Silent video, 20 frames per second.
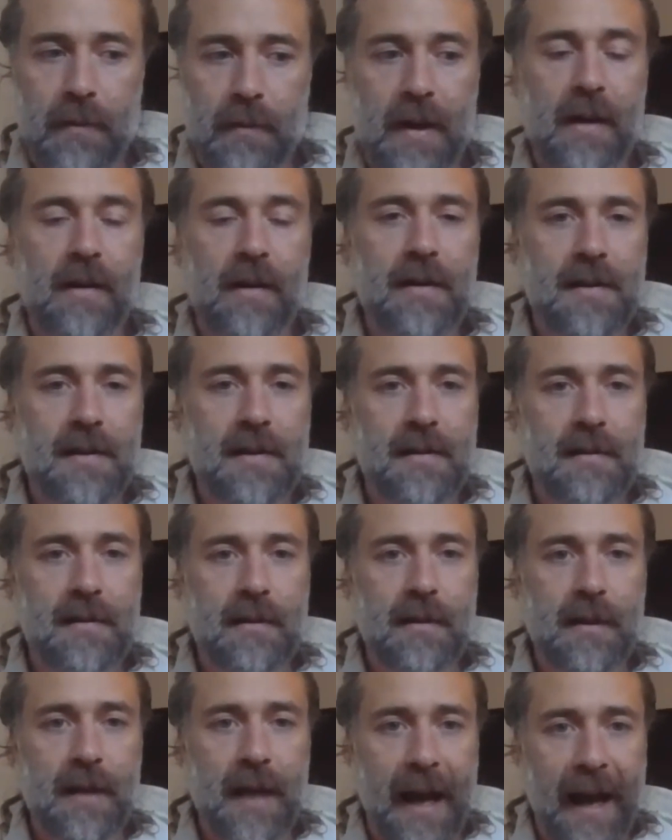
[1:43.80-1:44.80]
there is
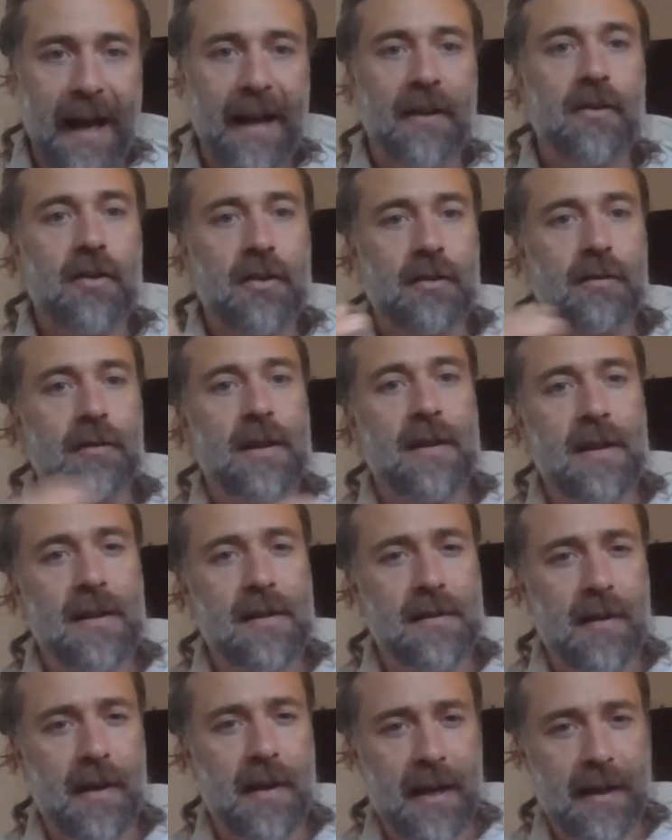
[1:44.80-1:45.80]
actually
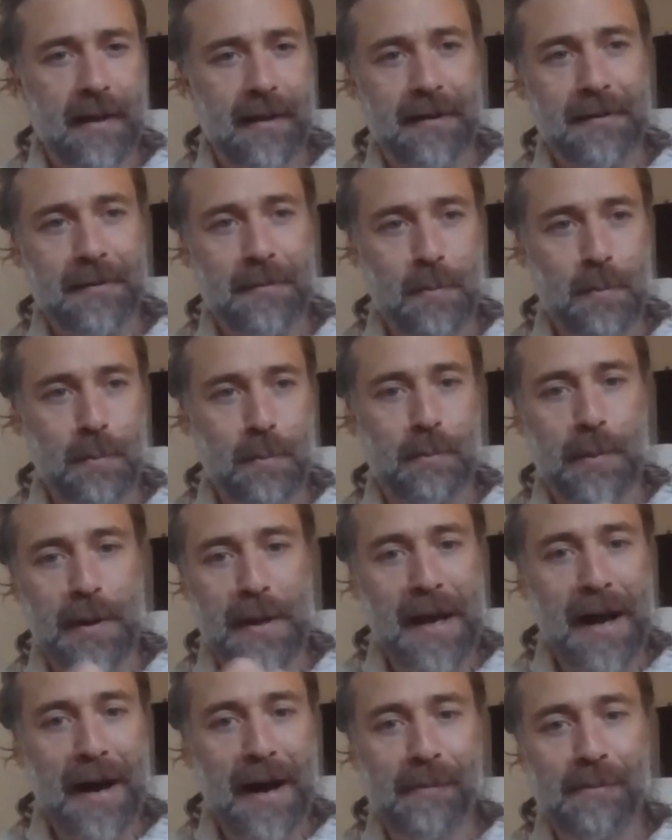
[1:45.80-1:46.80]
this like
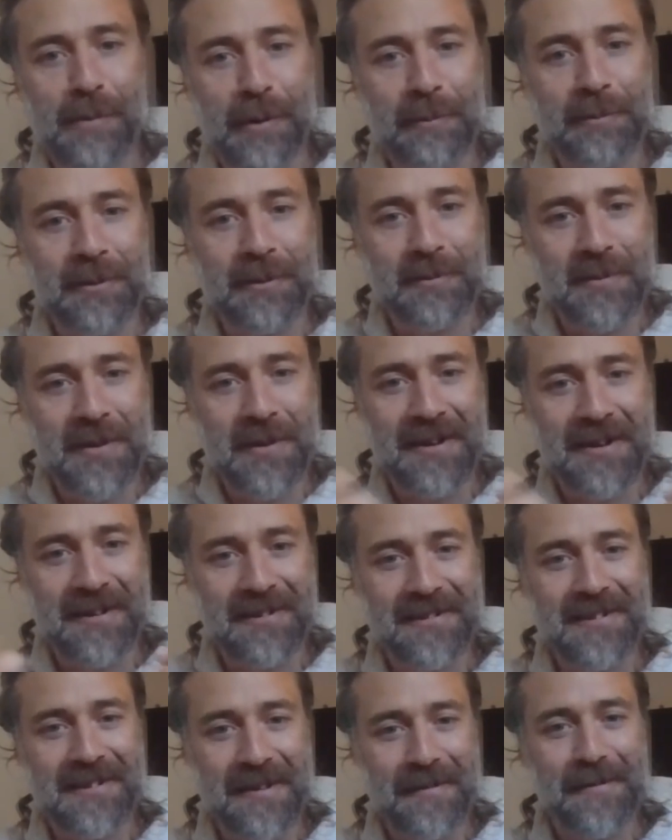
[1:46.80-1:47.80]
PR problem that,
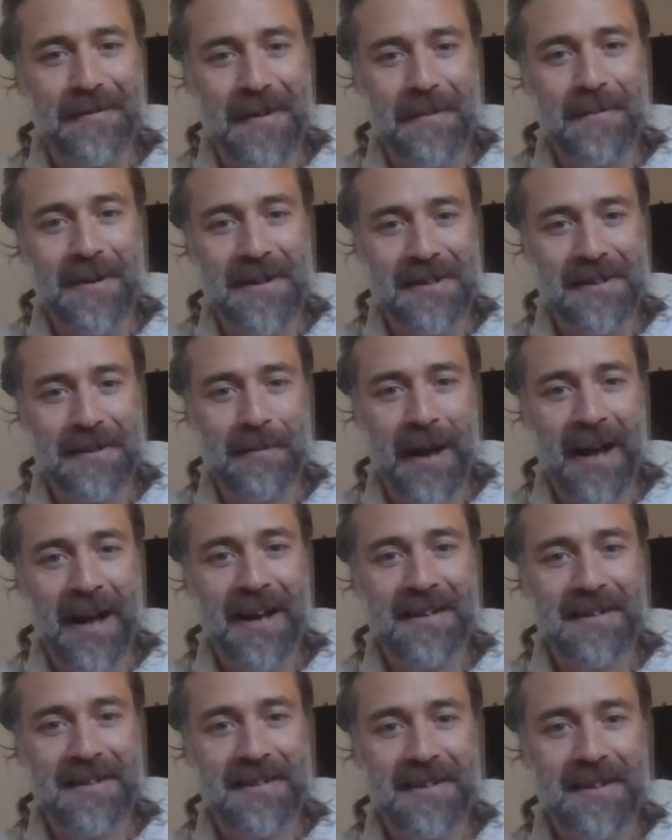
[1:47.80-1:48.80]
that feminism
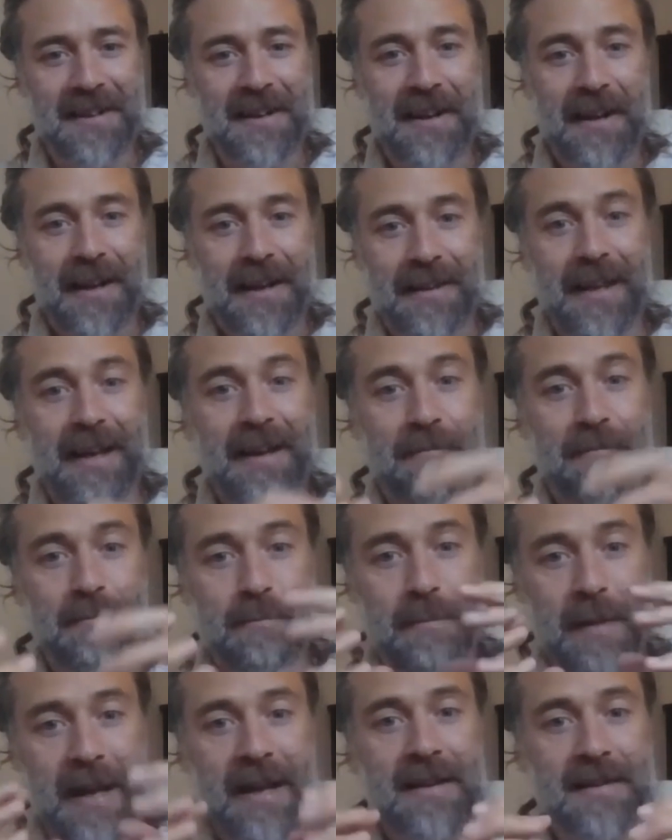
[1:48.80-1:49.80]
has that
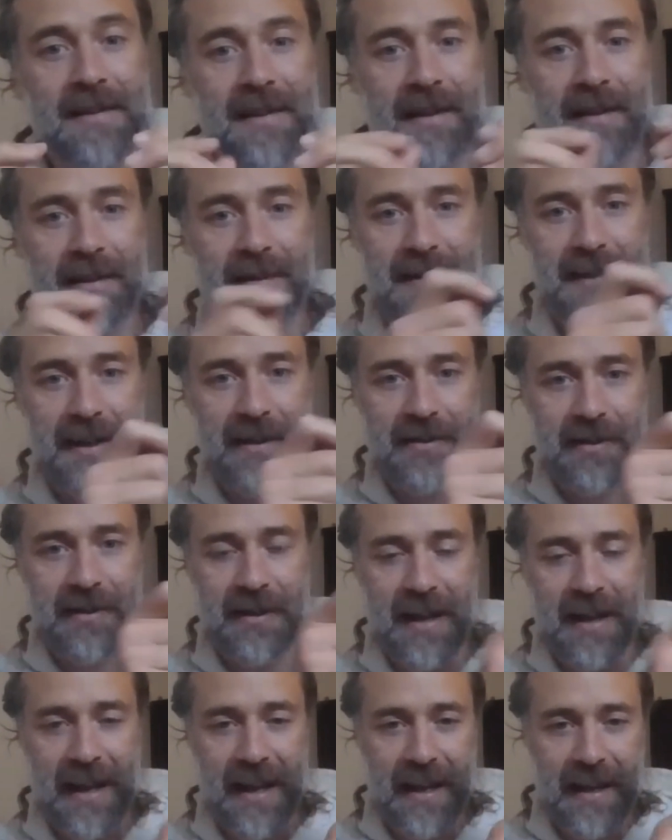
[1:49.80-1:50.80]
means that it's such
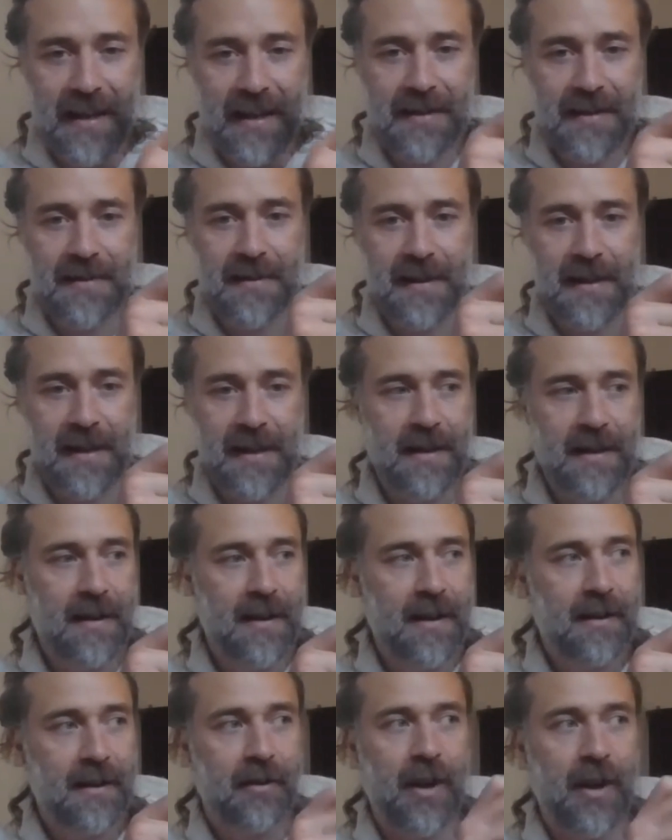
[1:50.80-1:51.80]
an easy,
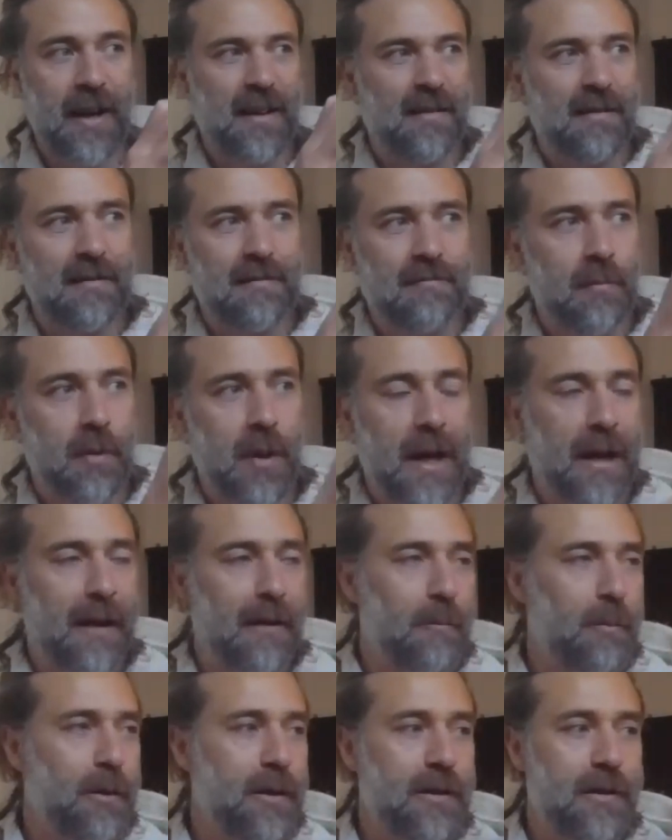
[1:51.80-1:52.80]
like, uh,
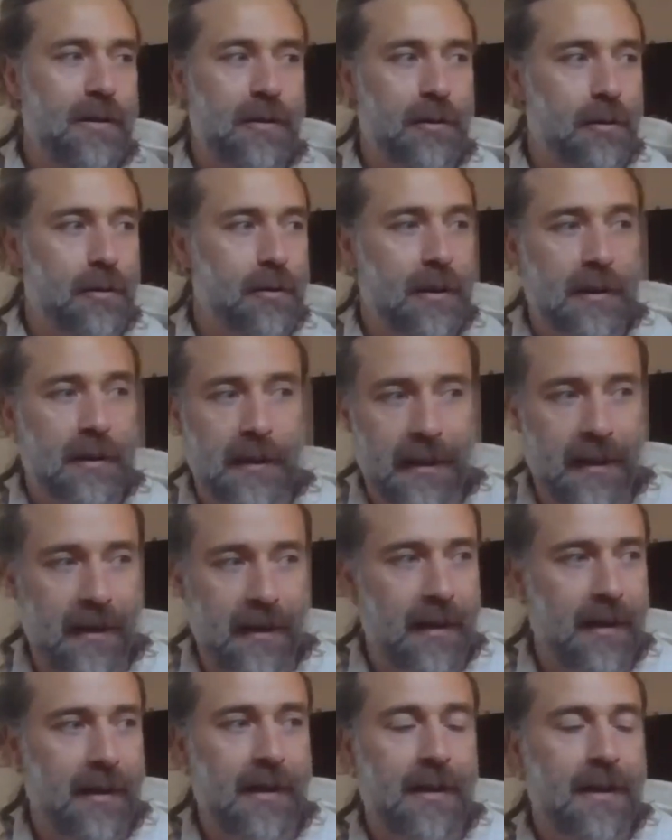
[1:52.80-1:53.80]
what do you call it? Like
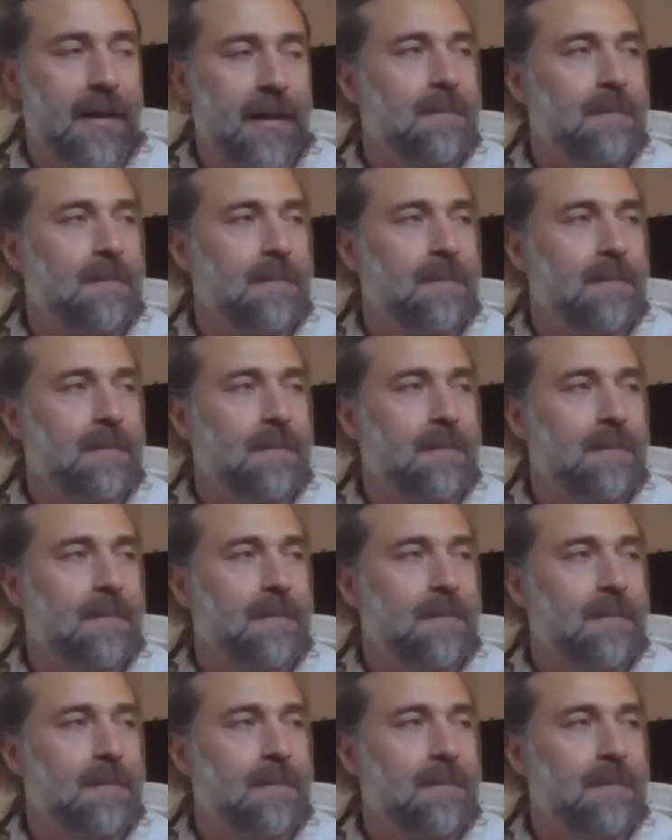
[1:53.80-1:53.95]
a,